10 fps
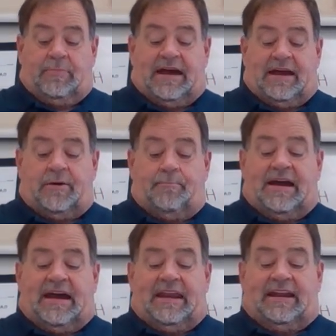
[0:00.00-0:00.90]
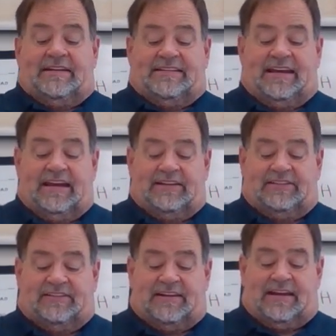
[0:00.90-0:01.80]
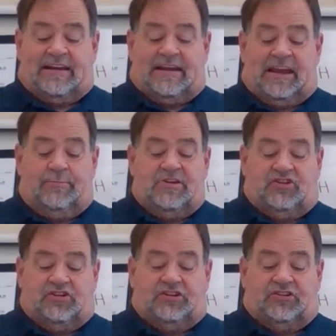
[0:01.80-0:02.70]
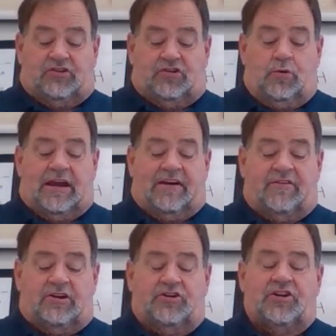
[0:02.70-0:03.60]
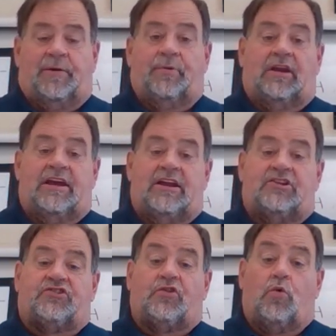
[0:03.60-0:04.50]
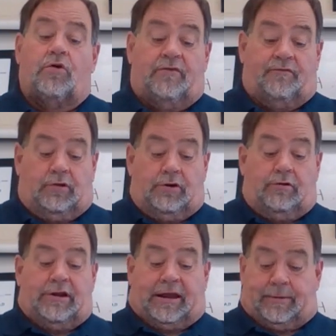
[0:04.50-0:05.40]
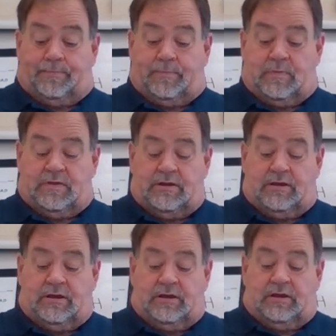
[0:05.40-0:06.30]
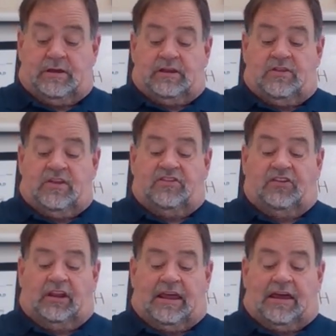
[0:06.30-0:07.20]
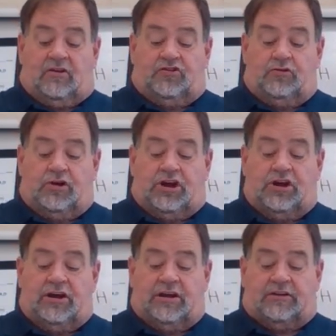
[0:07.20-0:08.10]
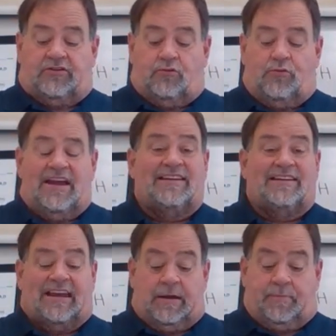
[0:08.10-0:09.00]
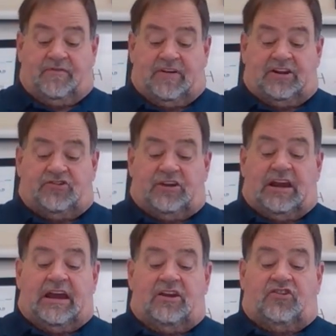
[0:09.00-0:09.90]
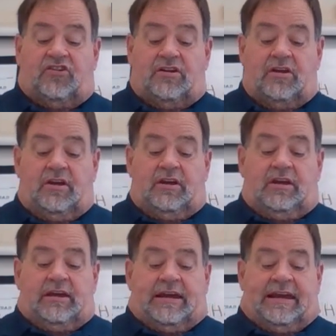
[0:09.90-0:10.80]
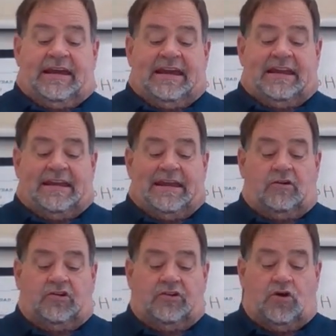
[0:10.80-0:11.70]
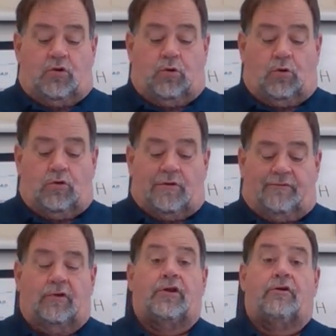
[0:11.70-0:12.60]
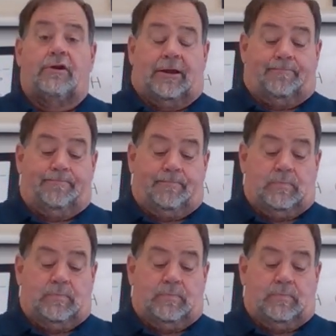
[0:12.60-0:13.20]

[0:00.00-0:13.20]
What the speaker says: By combining text and images, you have a double-edged sword of learning. This allows you to cut the red tape of education and get down to the core of learning.